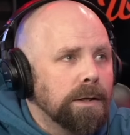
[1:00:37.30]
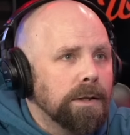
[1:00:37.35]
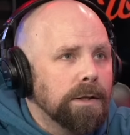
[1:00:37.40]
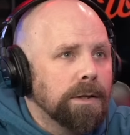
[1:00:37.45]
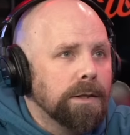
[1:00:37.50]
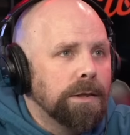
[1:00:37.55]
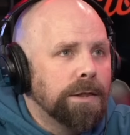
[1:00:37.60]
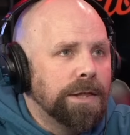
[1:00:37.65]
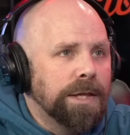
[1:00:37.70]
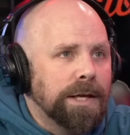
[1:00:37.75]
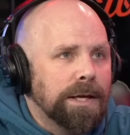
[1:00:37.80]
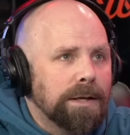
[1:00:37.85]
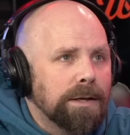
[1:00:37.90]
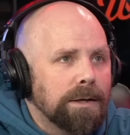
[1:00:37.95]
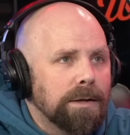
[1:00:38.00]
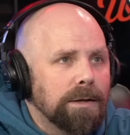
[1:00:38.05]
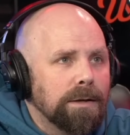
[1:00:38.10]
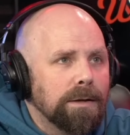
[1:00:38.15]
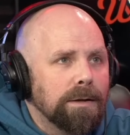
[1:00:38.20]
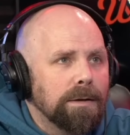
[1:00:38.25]
that
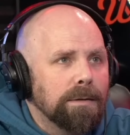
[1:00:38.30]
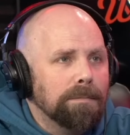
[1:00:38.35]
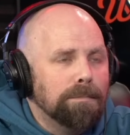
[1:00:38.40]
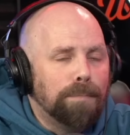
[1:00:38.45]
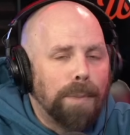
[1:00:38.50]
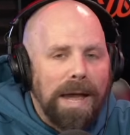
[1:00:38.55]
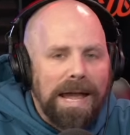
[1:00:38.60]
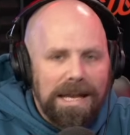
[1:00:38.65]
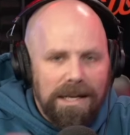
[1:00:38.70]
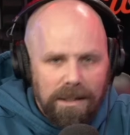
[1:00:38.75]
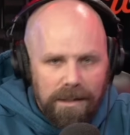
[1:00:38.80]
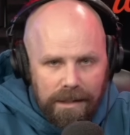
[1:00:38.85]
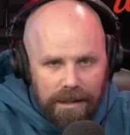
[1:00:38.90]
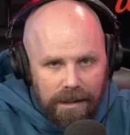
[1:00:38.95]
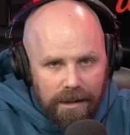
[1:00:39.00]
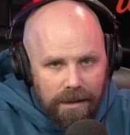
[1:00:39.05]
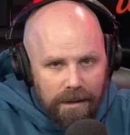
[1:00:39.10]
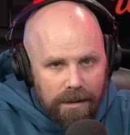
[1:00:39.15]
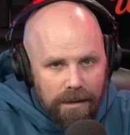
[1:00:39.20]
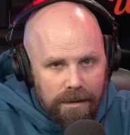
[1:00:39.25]

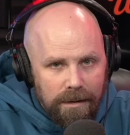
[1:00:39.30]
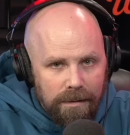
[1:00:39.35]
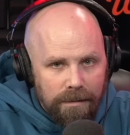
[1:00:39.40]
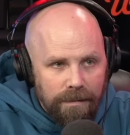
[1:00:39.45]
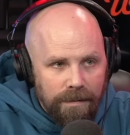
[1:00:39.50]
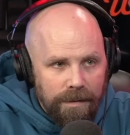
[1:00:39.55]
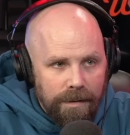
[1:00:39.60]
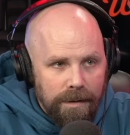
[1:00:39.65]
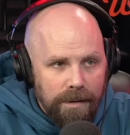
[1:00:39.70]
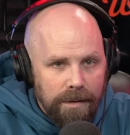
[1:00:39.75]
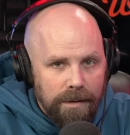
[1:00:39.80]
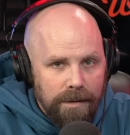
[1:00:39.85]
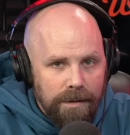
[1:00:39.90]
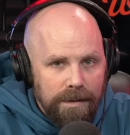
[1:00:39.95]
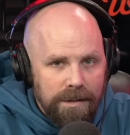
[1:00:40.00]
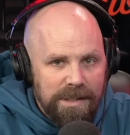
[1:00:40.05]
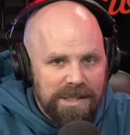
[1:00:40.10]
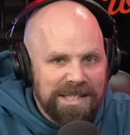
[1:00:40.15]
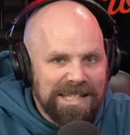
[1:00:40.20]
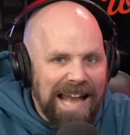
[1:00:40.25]
Bayley
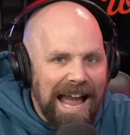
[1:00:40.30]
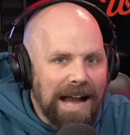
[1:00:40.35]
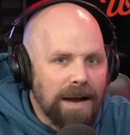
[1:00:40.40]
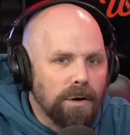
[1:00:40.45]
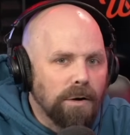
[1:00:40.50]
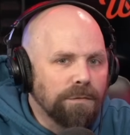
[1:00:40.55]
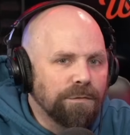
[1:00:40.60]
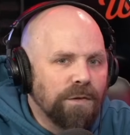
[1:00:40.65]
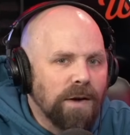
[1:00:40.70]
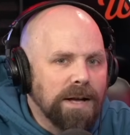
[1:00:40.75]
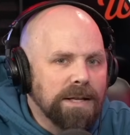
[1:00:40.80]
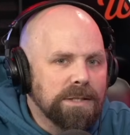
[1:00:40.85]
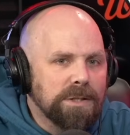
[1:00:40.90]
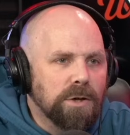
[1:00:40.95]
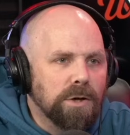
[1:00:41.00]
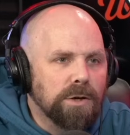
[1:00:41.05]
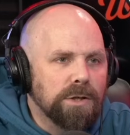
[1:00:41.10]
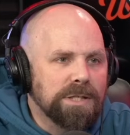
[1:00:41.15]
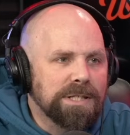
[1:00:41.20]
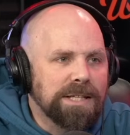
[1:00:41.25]
sacrificed
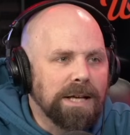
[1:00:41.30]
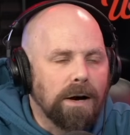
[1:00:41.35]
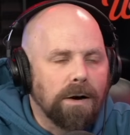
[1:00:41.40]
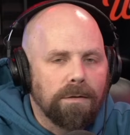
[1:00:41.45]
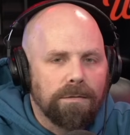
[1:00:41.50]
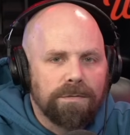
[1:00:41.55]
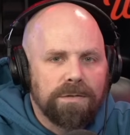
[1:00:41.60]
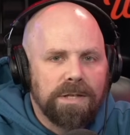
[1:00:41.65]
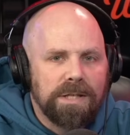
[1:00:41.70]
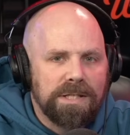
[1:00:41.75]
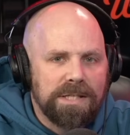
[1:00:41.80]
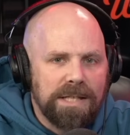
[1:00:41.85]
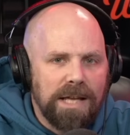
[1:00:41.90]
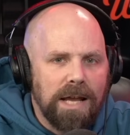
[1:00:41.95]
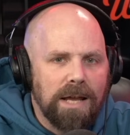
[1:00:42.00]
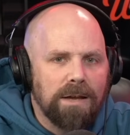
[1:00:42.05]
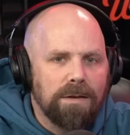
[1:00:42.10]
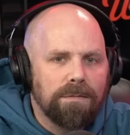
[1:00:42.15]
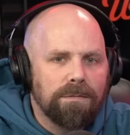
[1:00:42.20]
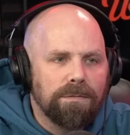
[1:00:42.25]
herself to
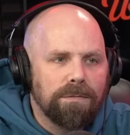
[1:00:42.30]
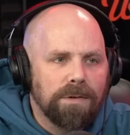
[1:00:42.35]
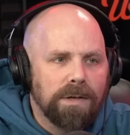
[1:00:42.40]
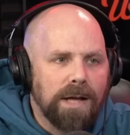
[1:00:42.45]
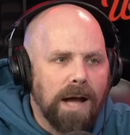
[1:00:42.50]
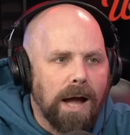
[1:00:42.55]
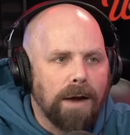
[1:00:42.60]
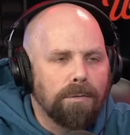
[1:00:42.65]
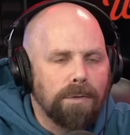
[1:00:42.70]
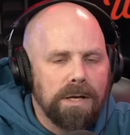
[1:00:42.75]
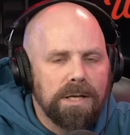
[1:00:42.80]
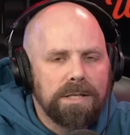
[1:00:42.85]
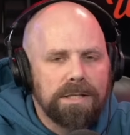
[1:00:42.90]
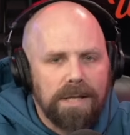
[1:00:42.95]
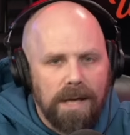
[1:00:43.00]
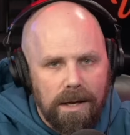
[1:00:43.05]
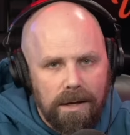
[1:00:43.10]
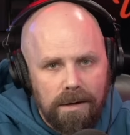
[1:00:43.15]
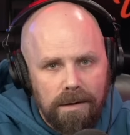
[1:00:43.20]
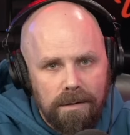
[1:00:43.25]
save Kairi
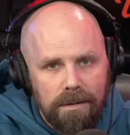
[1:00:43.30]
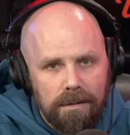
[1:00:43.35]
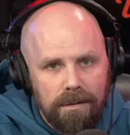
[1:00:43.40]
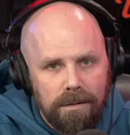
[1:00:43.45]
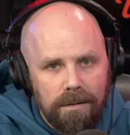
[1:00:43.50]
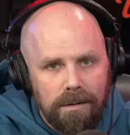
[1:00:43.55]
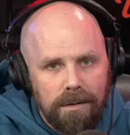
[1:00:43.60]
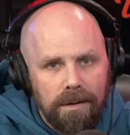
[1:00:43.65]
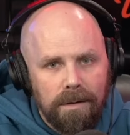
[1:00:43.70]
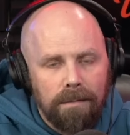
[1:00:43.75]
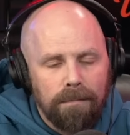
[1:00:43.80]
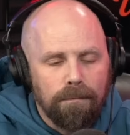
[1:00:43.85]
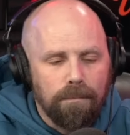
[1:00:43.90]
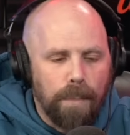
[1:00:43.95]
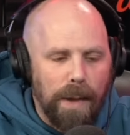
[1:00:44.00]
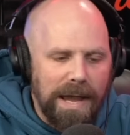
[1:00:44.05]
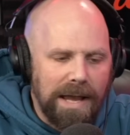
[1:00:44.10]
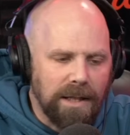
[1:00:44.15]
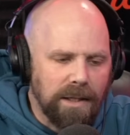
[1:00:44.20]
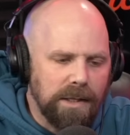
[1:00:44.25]
Sane.
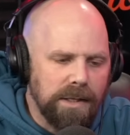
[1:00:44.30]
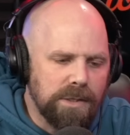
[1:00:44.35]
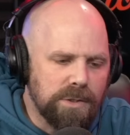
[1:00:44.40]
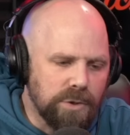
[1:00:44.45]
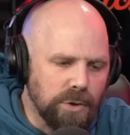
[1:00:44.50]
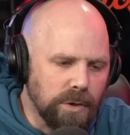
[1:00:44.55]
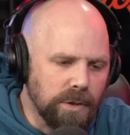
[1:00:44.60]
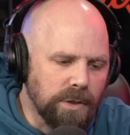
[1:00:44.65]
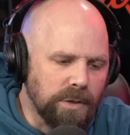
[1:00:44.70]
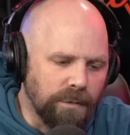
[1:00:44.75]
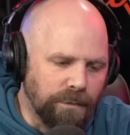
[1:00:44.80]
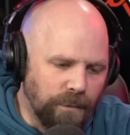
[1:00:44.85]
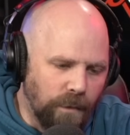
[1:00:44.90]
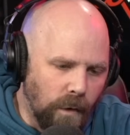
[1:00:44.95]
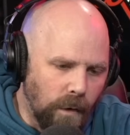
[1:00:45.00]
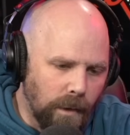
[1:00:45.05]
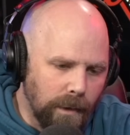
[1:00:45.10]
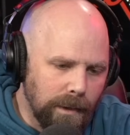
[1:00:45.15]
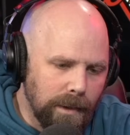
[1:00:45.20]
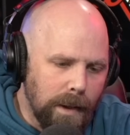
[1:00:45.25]
Bayley took the
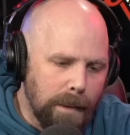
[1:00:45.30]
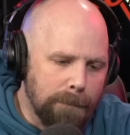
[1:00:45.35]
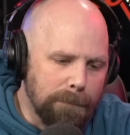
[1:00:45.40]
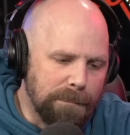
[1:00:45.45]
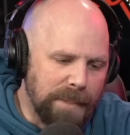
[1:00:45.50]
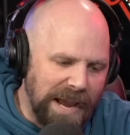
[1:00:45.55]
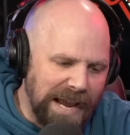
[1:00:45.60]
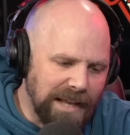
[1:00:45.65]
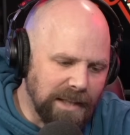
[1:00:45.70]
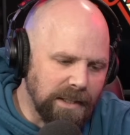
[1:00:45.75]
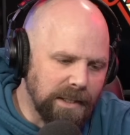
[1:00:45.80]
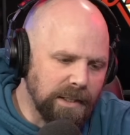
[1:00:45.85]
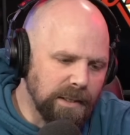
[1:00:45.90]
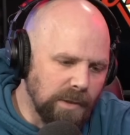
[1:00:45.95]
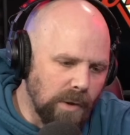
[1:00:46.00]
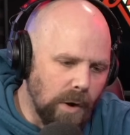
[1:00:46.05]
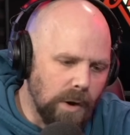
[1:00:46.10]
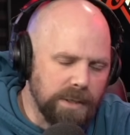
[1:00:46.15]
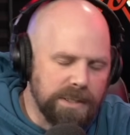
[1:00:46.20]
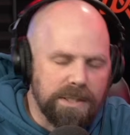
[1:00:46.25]
fall. Bayley
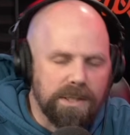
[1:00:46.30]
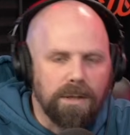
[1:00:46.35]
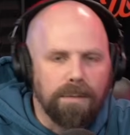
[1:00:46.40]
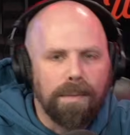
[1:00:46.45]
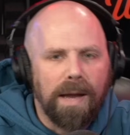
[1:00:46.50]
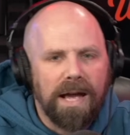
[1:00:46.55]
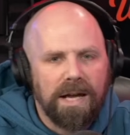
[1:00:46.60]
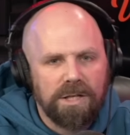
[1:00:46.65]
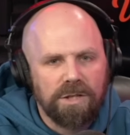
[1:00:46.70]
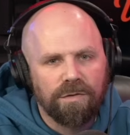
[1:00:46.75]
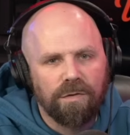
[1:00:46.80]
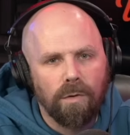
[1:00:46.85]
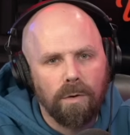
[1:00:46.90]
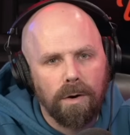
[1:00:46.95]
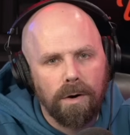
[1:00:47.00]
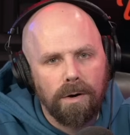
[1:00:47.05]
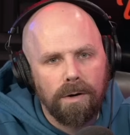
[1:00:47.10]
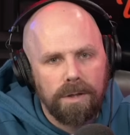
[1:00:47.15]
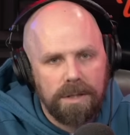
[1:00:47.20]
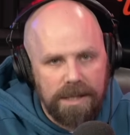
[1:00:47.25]
lost the match for
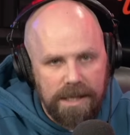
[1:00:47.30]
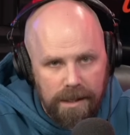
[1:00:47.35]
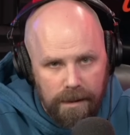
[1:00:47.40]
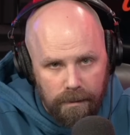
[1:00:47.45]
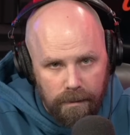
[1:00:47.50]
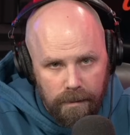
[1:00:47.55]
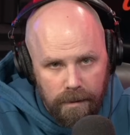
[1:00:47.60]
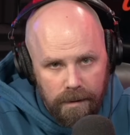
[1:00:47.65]
her team.